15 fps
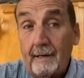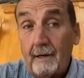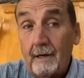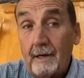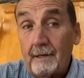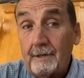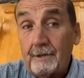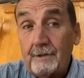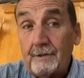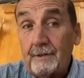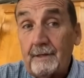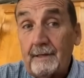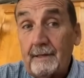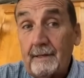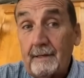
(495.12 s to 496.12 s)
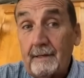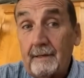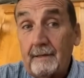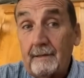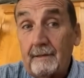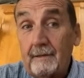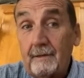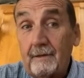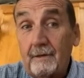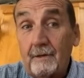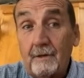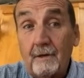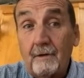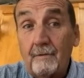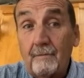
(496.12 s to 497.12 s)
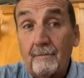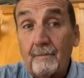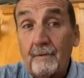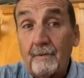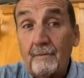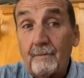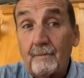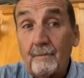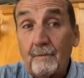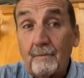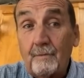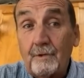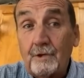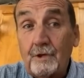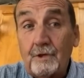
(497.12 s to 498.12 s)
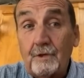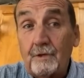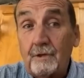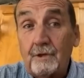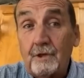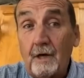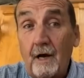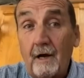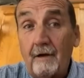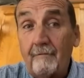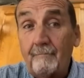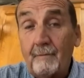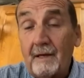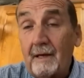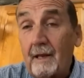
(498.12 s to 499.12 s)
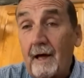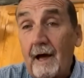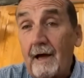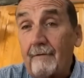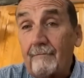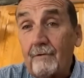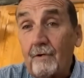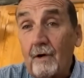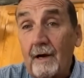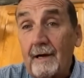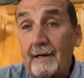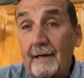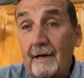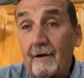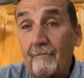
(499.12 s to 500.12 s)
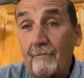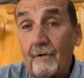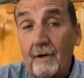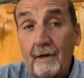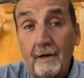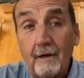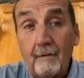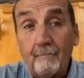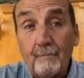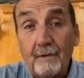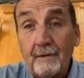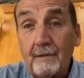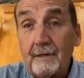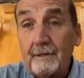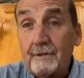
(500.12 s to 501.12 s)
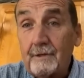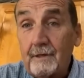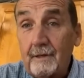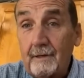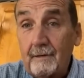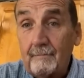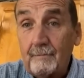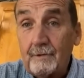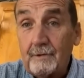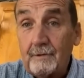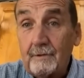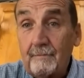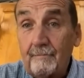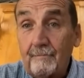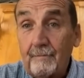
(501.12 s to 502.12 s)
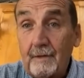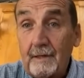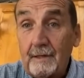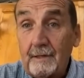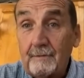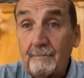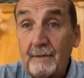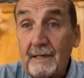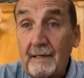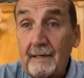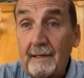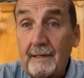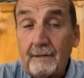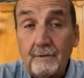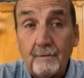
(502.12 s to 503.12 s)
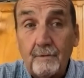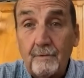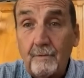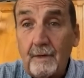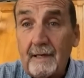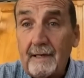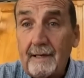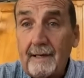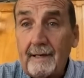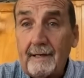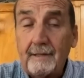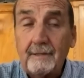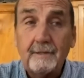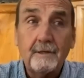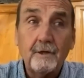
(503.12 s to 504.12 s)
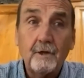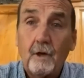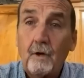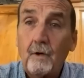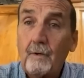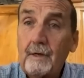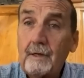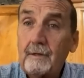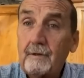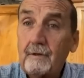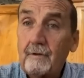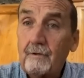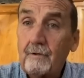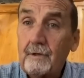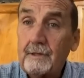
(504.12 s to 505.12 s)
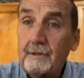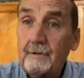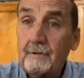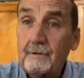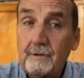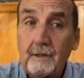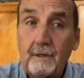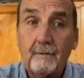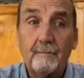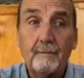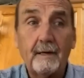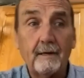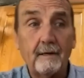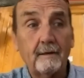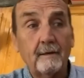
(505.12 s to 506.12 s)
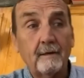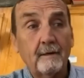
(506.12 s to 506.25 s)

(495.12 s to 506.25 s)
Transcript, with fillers: honestly, you know, was the shock of my life, crying out for help, and this comes these beings with red eyes and glowing little creatures. They're about